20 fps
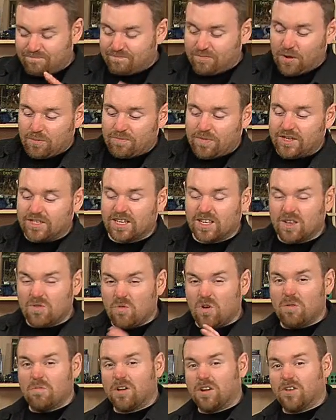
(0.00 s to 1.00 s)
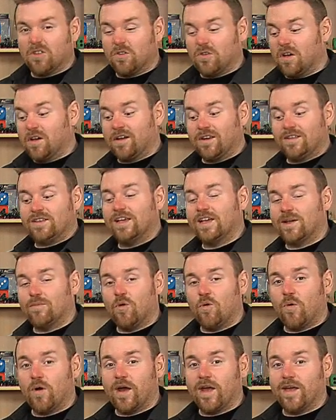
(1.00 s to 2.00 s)
But basically what I'm going to do, I'm going to take him
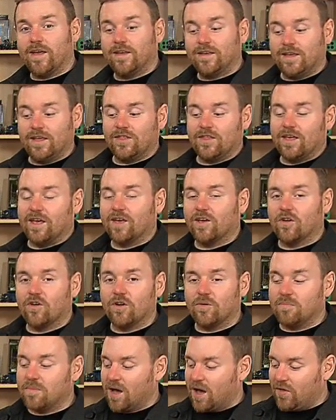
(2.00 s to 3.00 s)
away, get the ink on him,